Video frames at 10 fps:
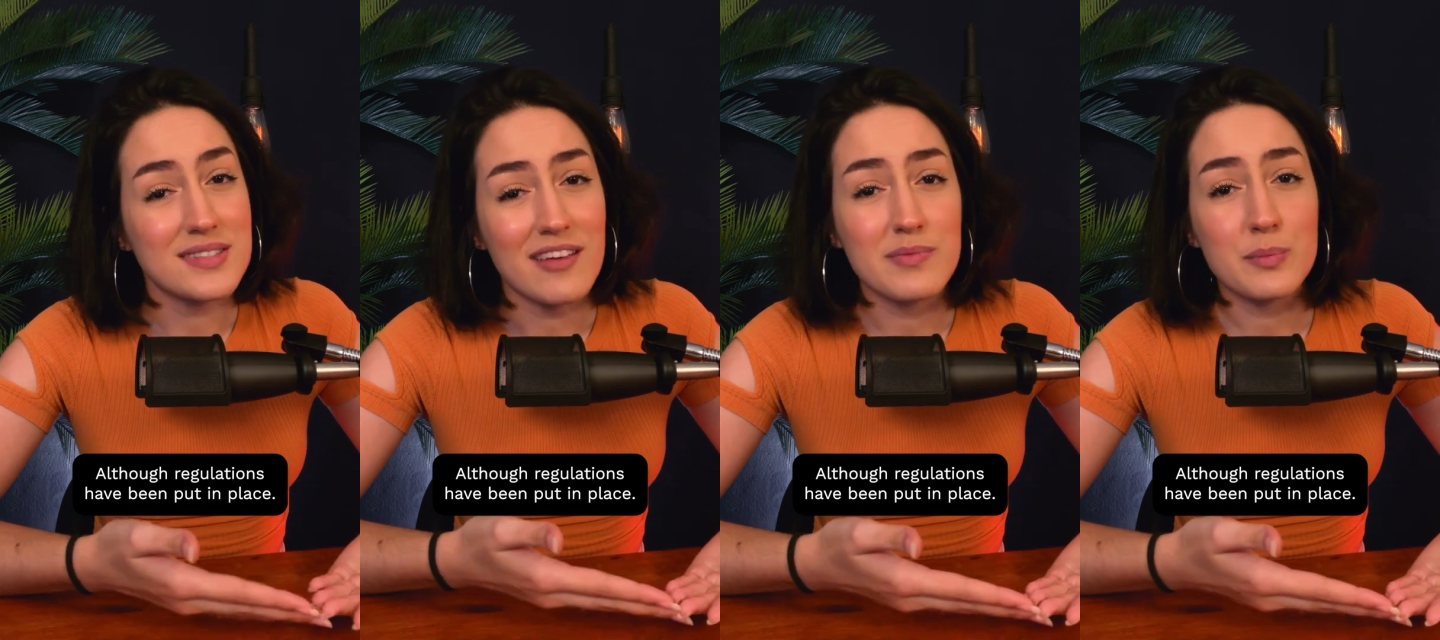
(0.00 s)

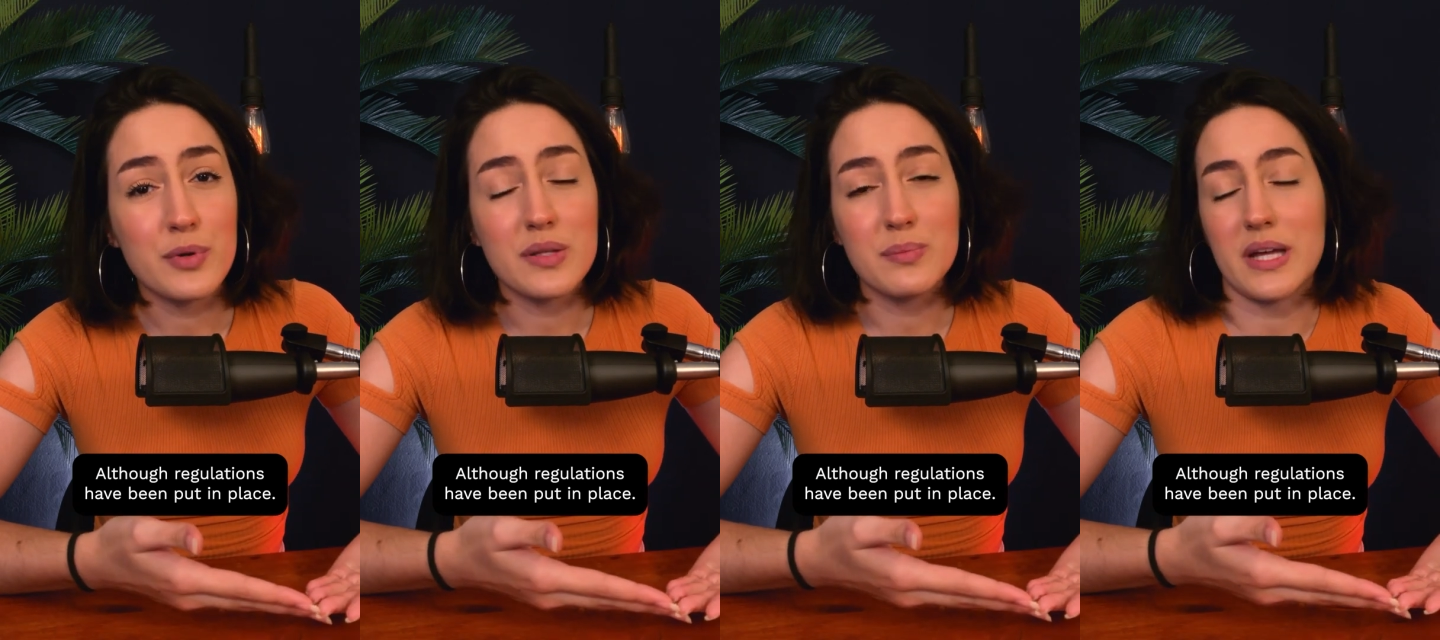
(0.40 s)
have been
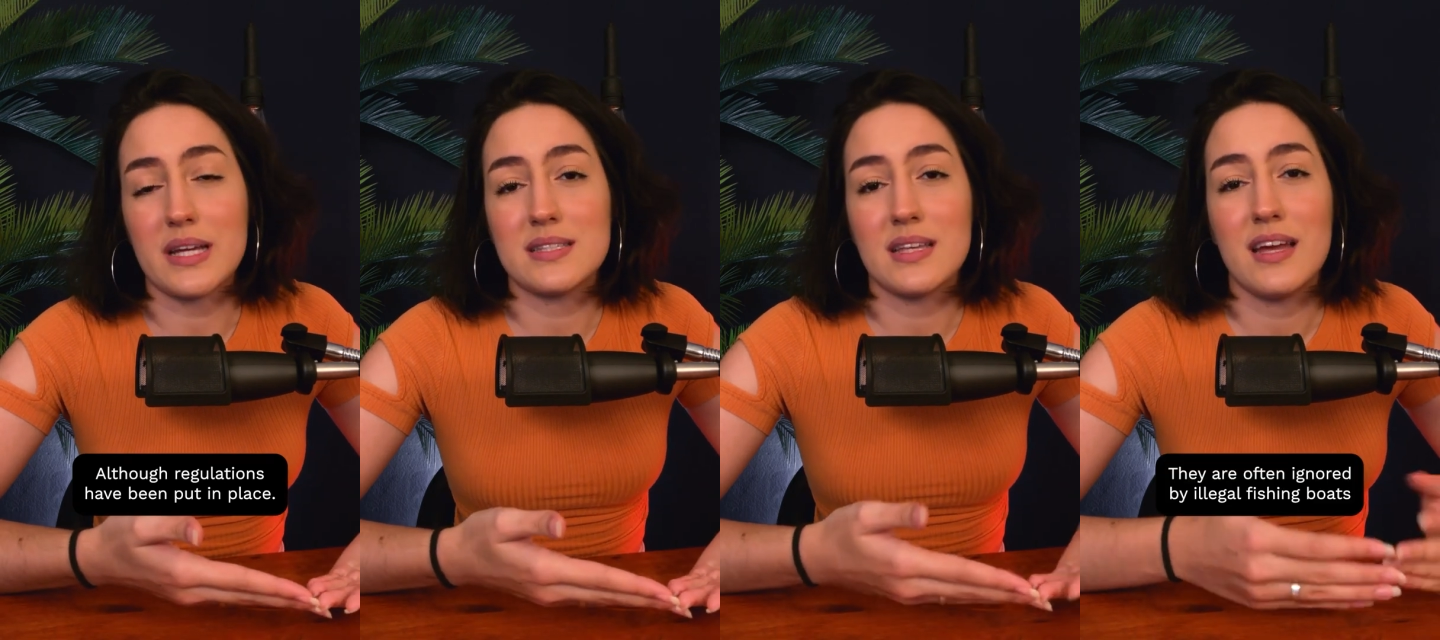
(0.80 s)
put in
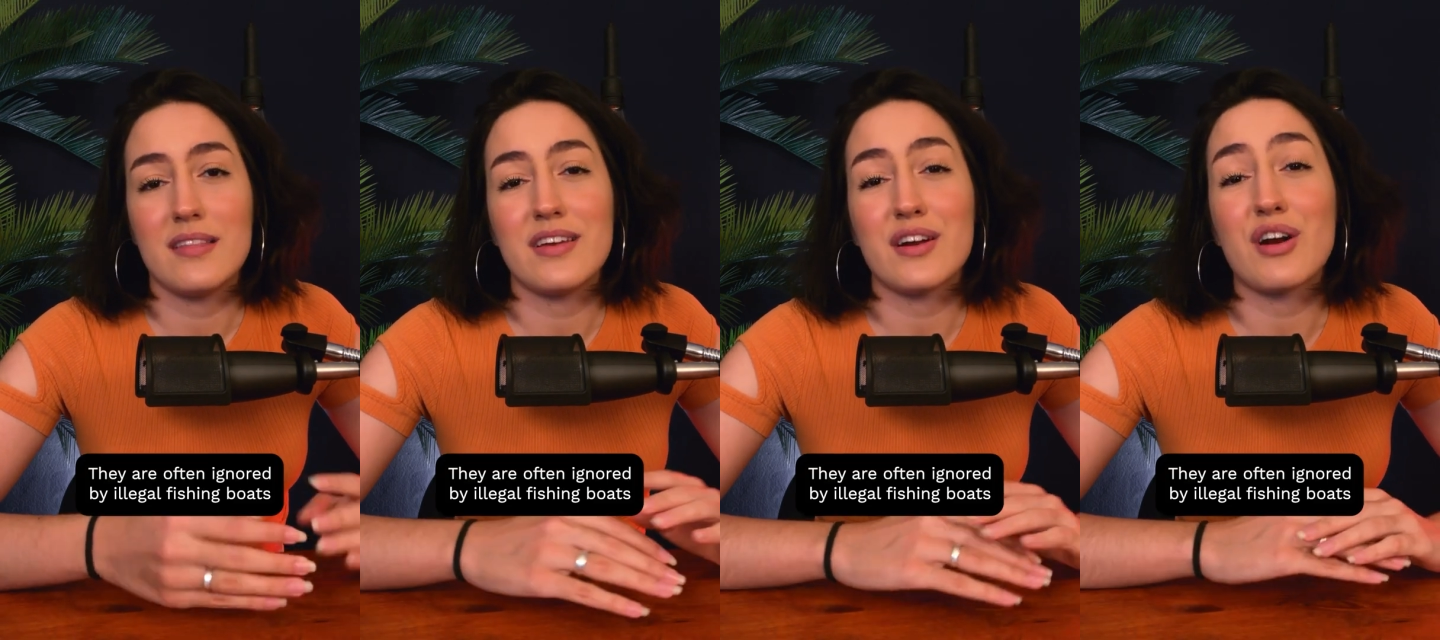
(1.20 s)
place,
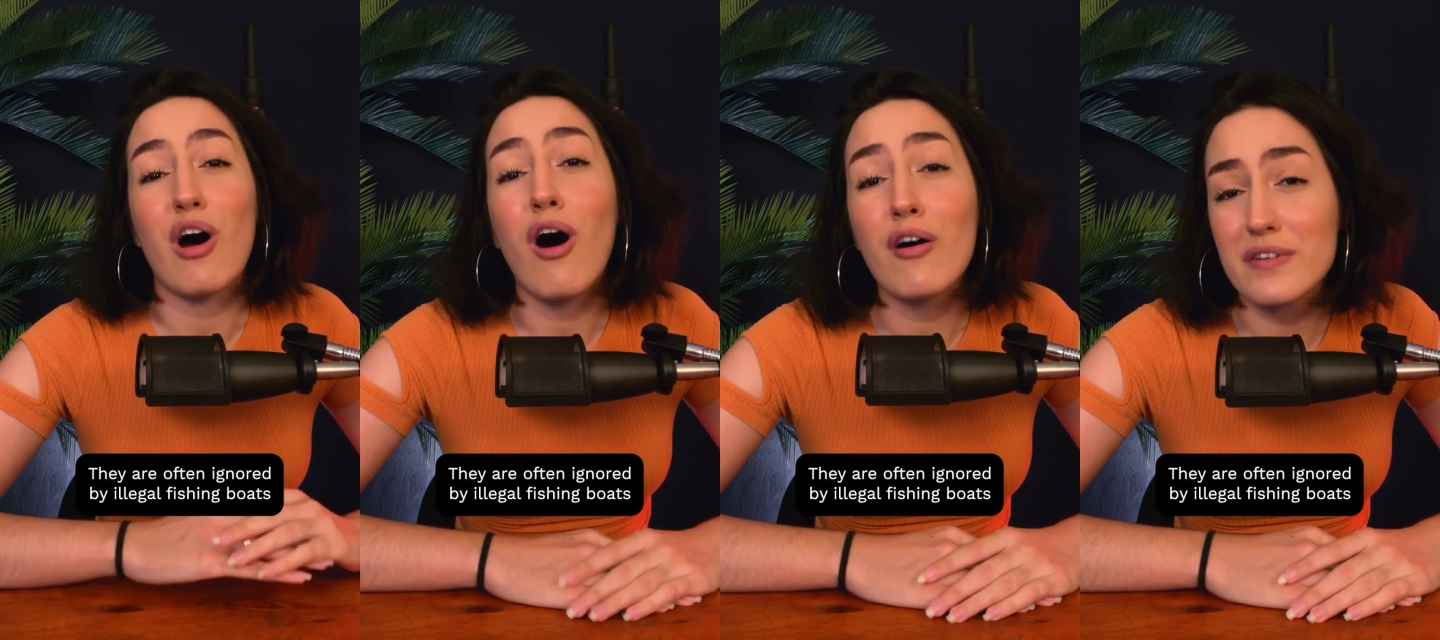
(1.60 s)
they are
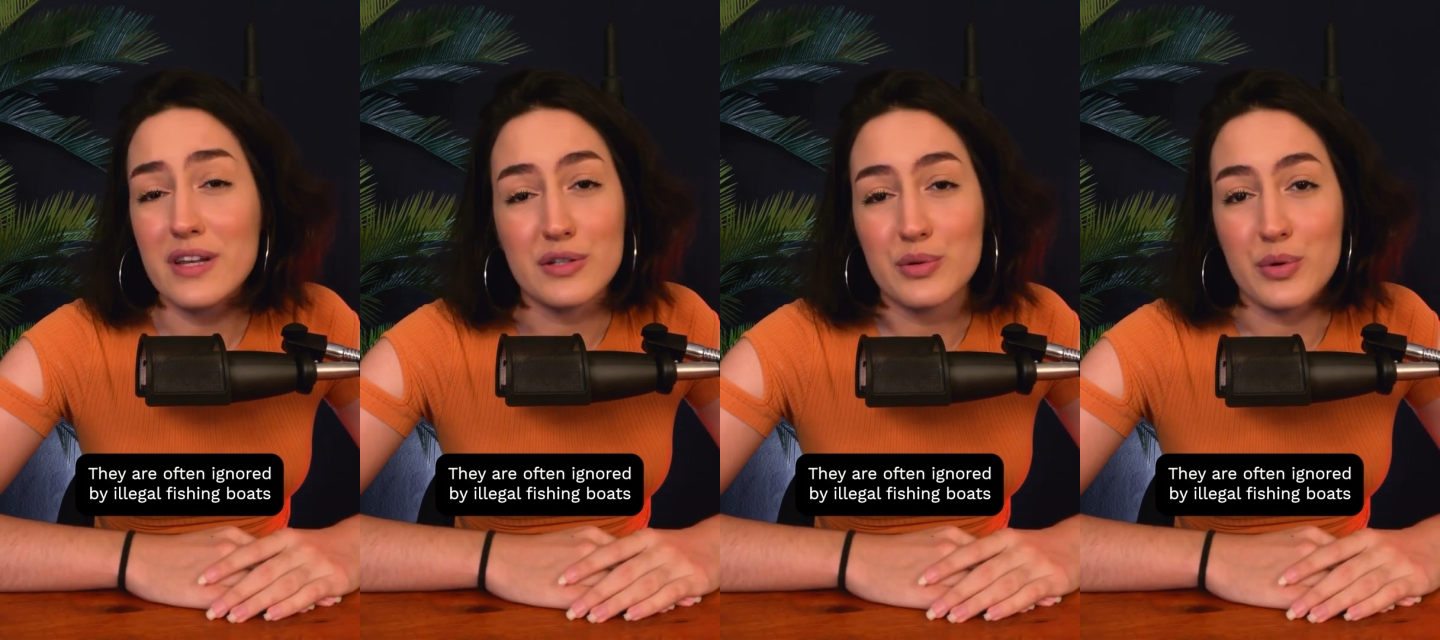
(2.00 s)

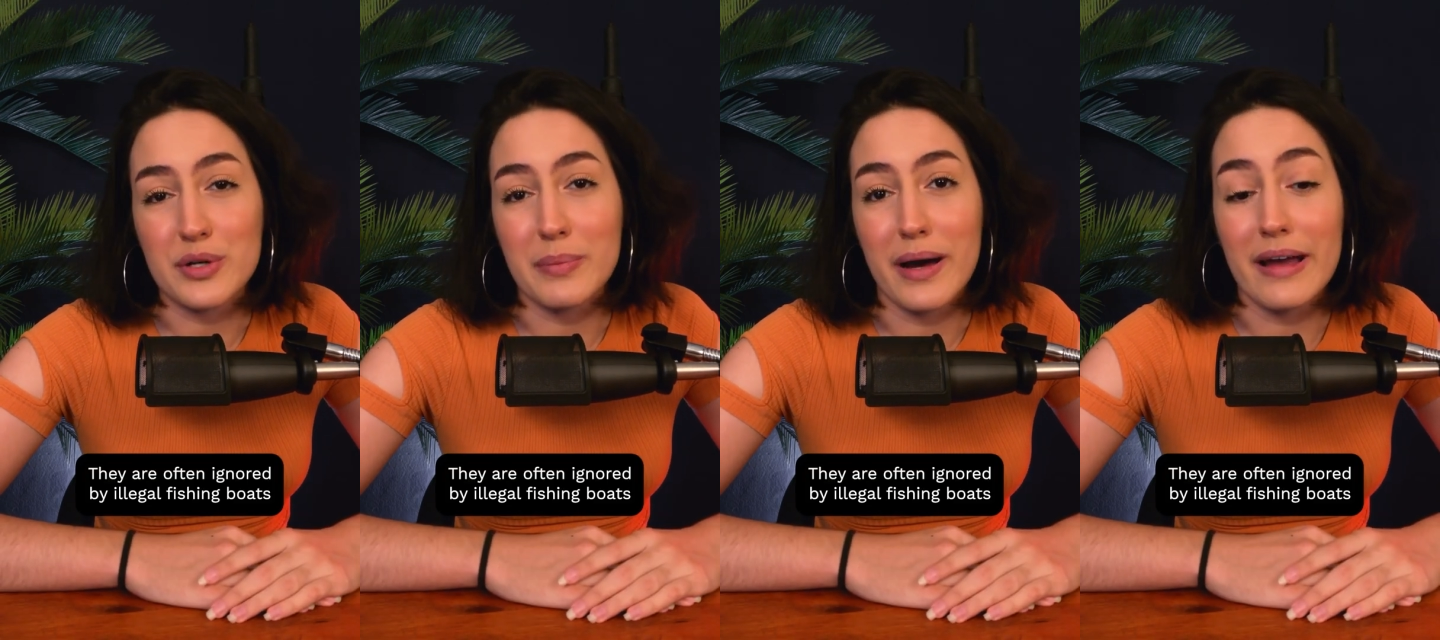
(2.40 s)
often
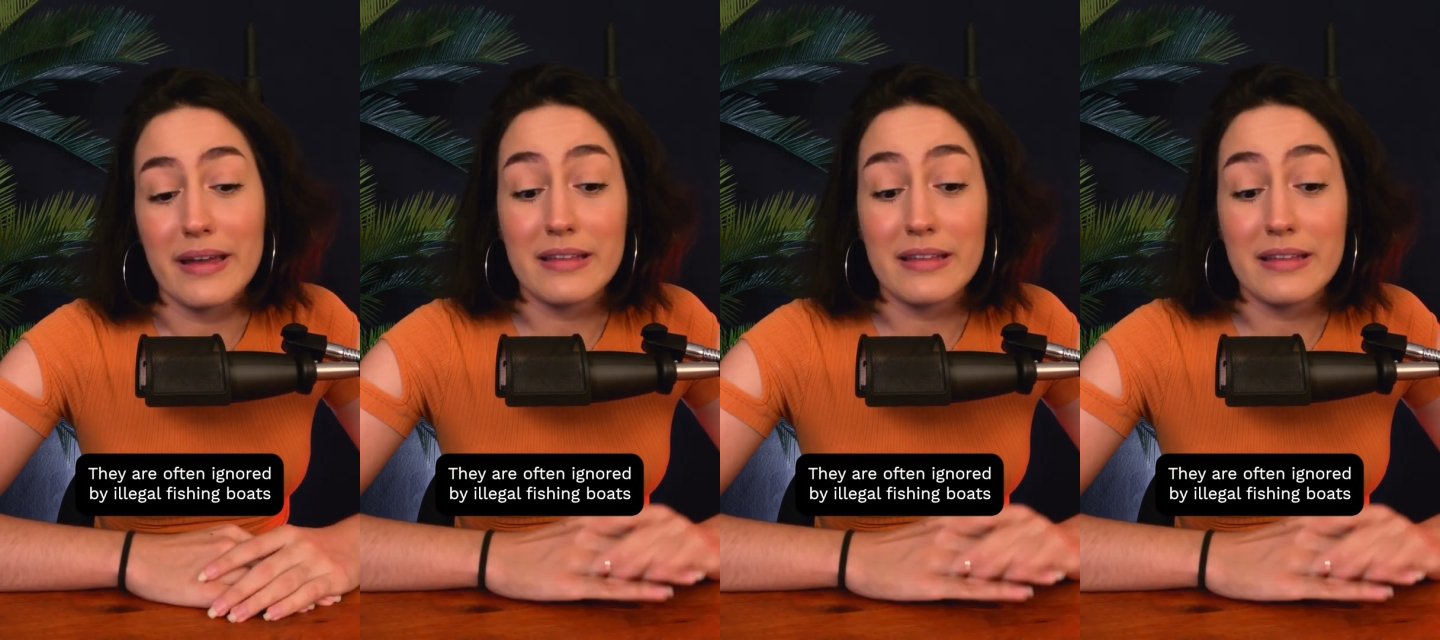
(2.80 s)
ignored by